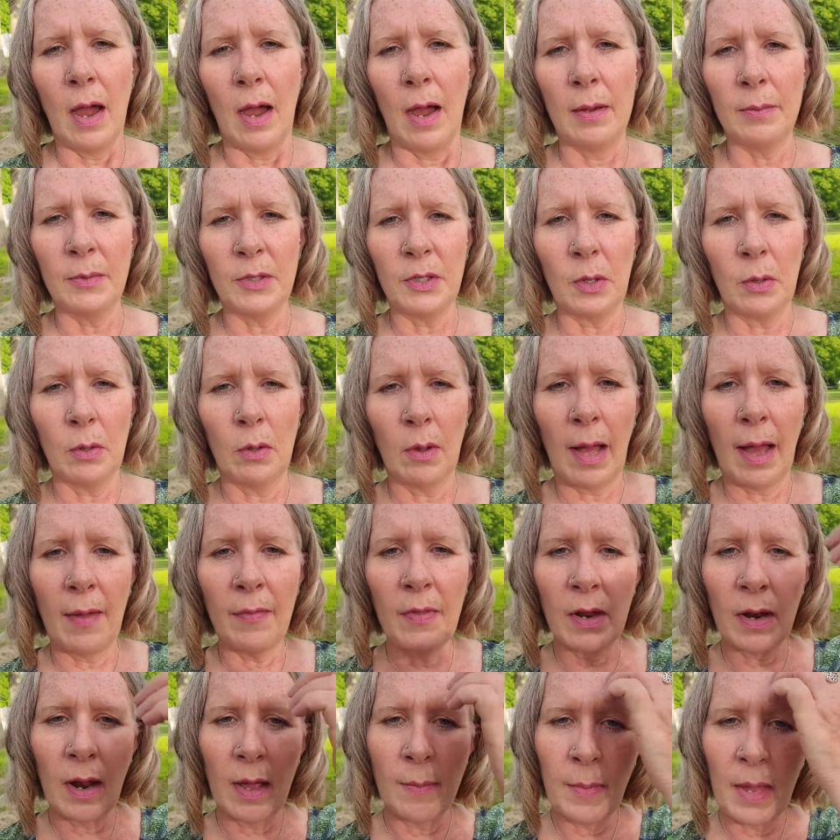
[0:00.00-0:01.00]
I'm so glad
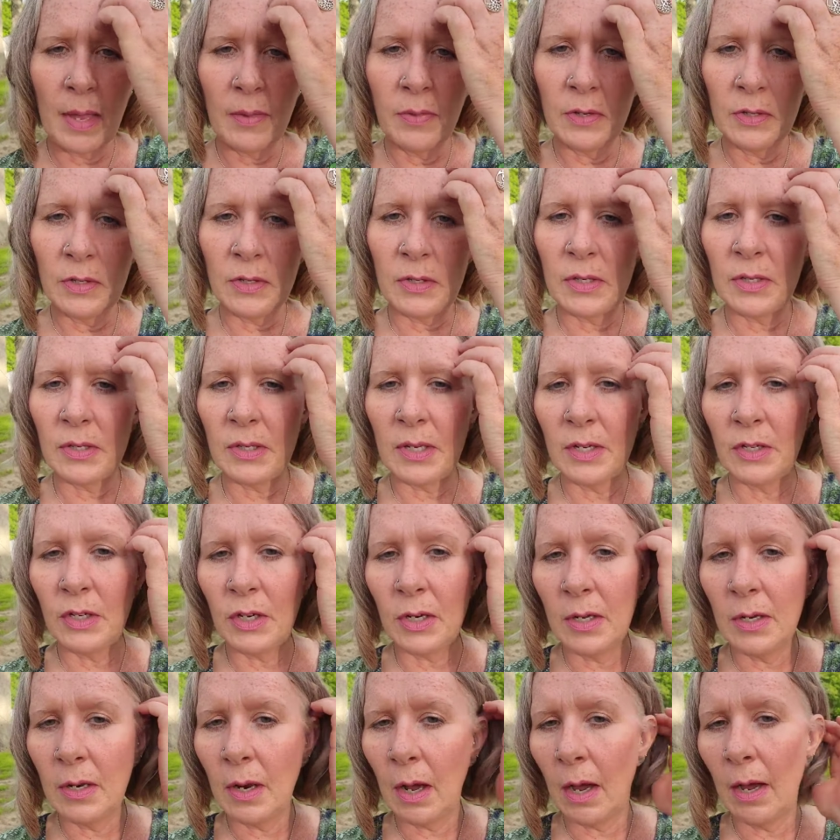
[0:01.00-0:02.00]
that I made this
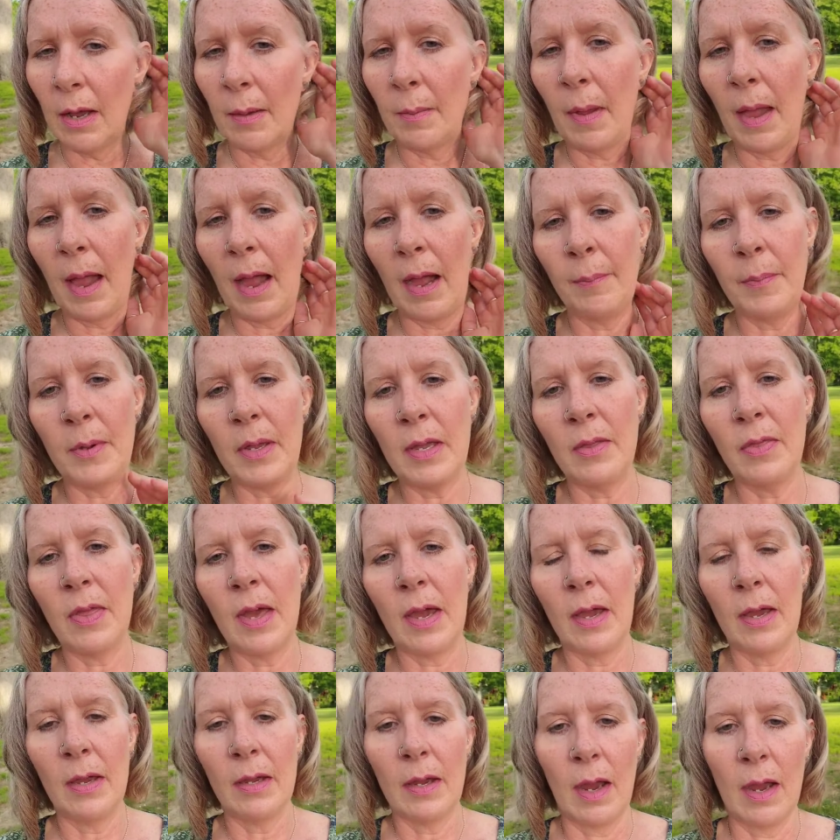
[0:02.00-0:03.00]
decision. I'm happy
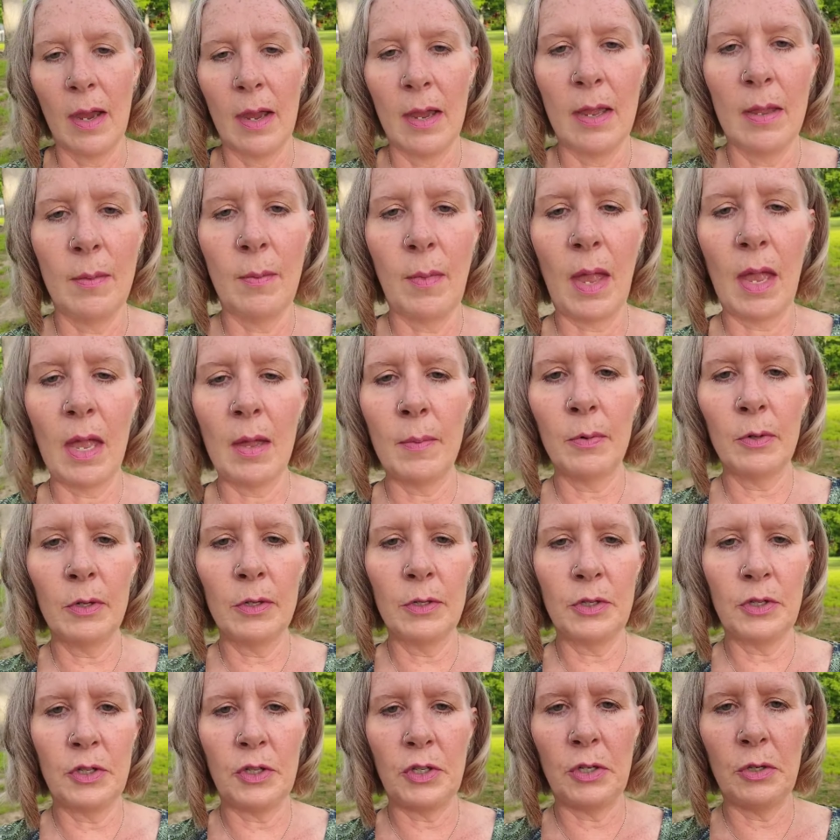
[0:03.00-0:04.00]
that I'm
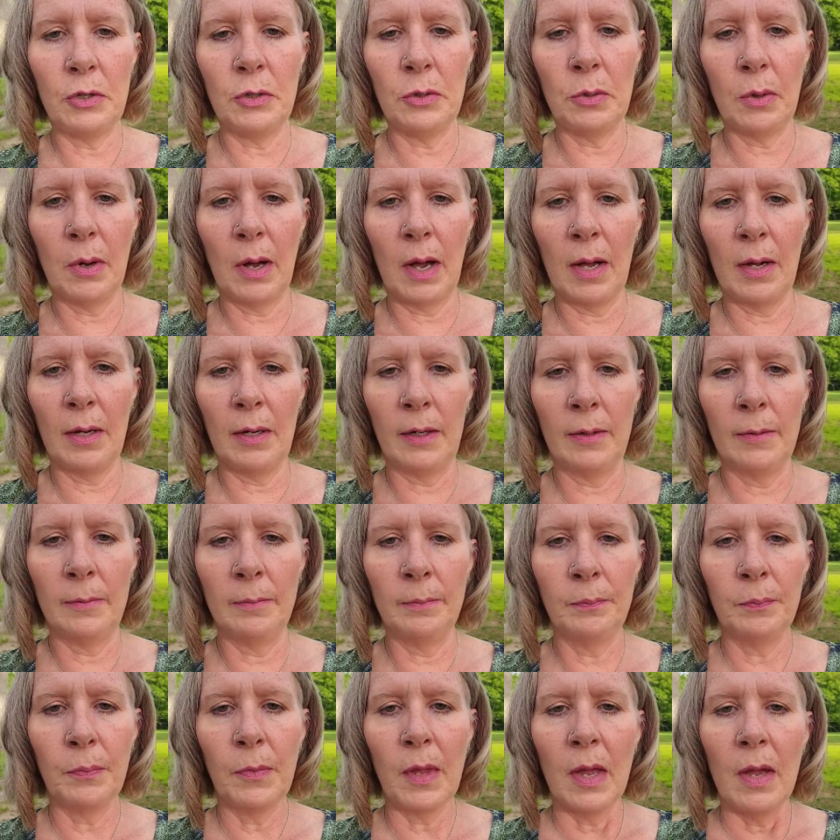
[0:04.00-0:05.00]
able to
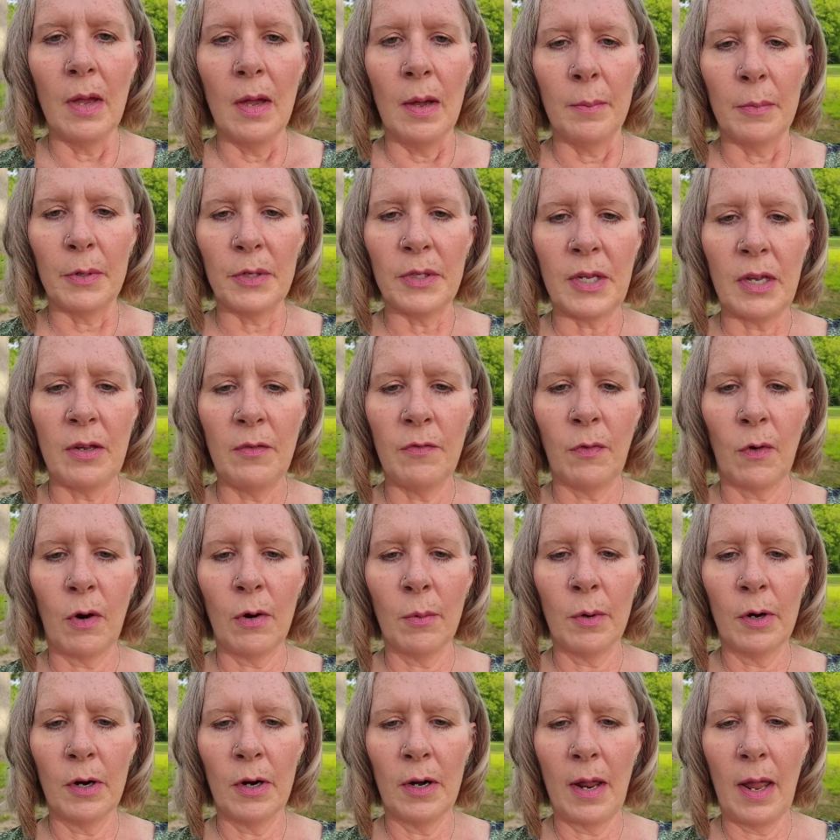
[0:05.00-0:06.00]
proceed
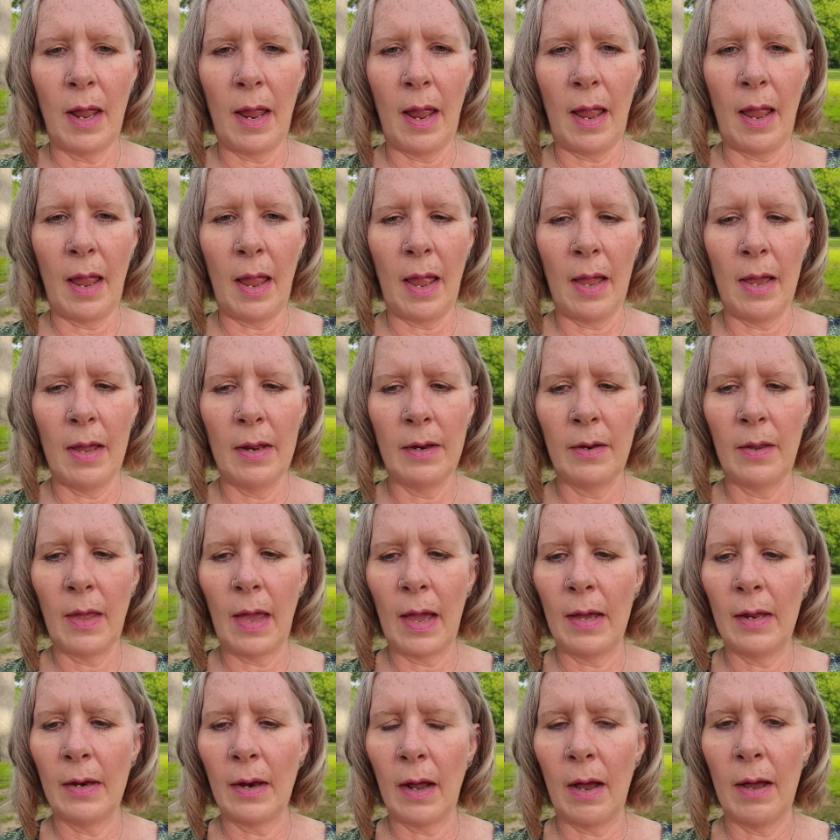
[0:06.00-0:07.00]
forward, and
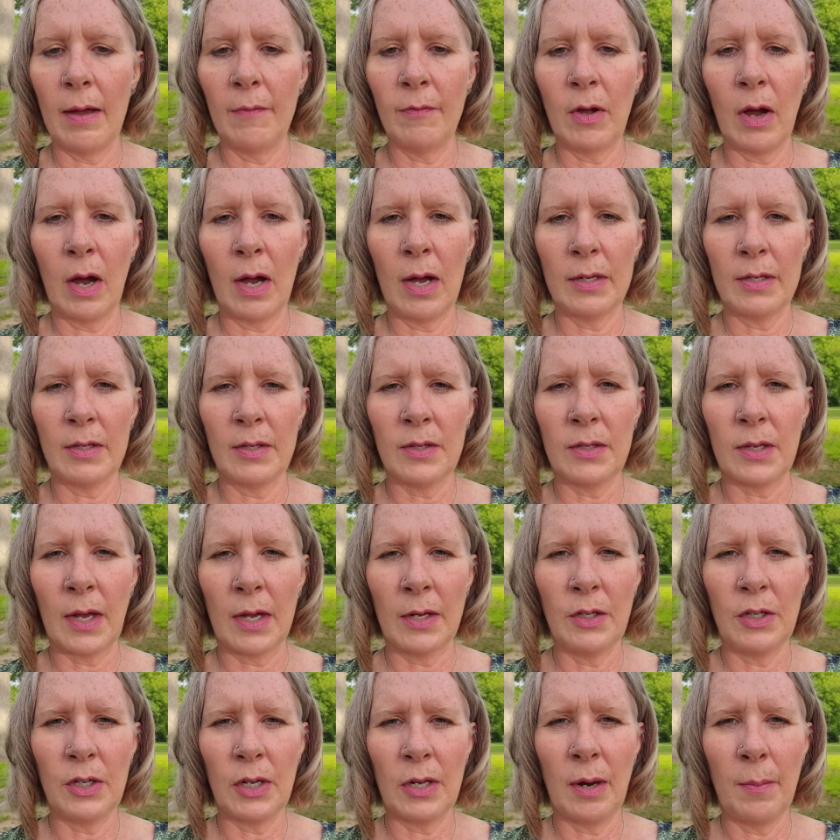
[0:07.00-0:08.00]
that I've got
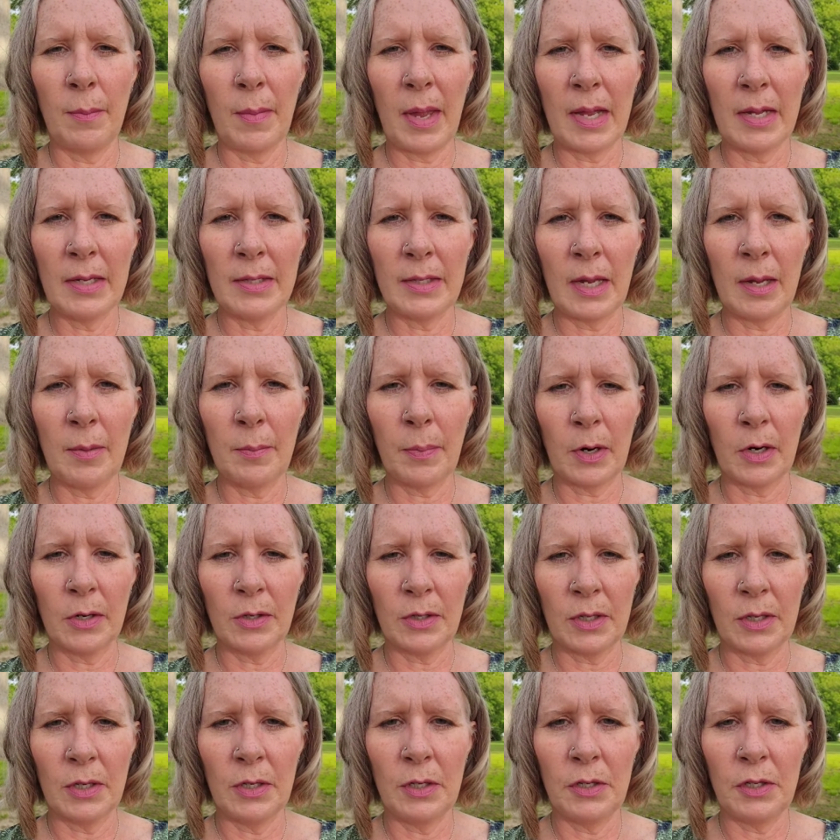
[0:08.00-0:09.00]
such an amazing
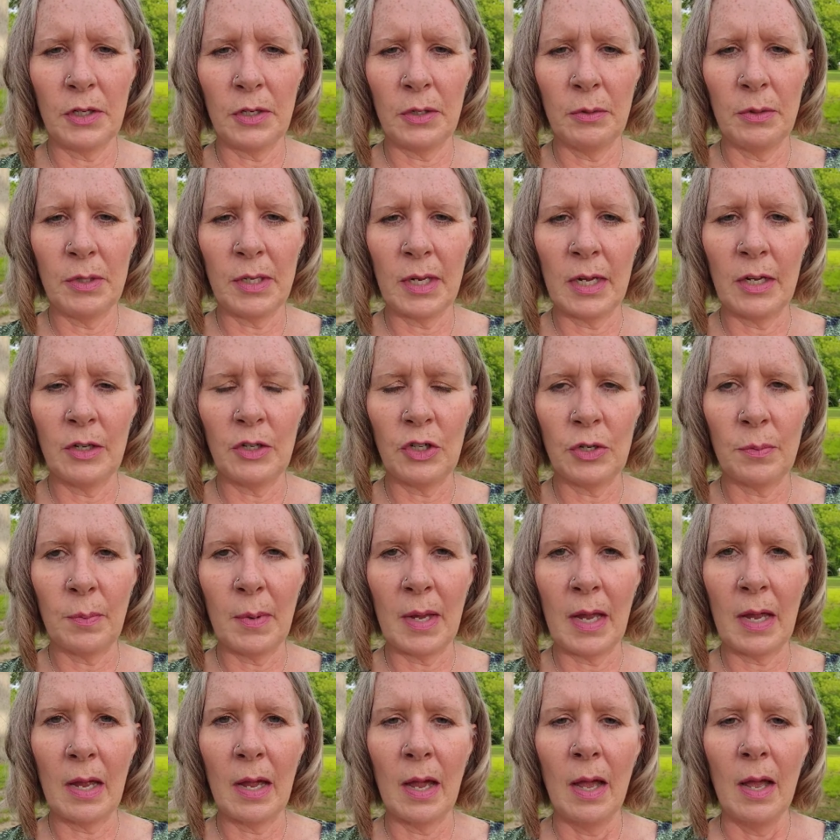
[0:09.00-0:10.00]
person to teach
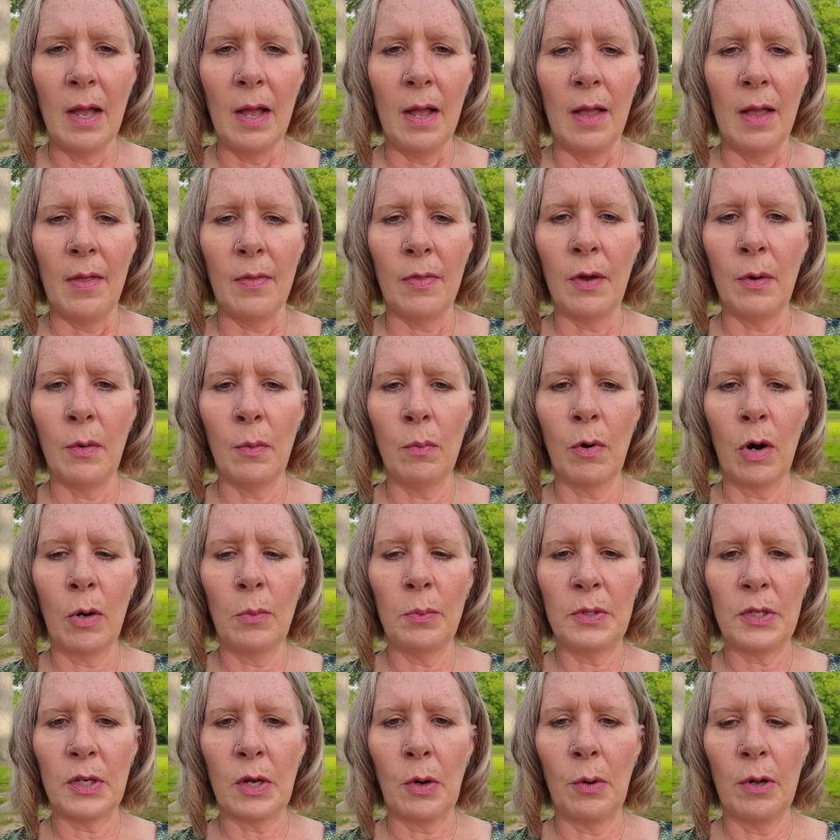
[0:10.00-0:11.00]
me the
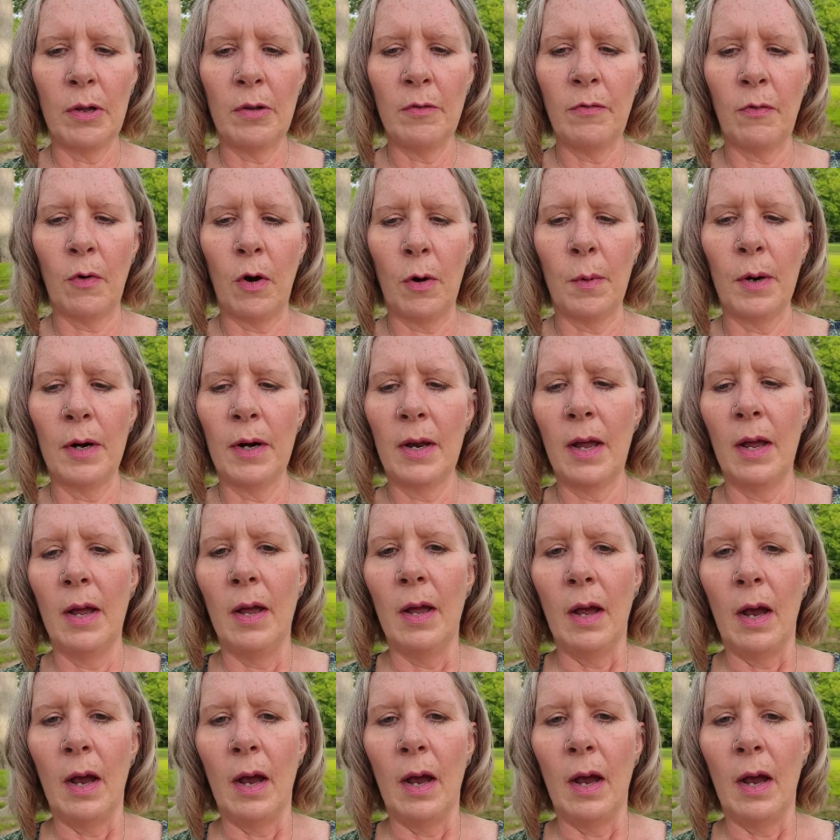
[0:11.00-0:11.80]
ropes going forward.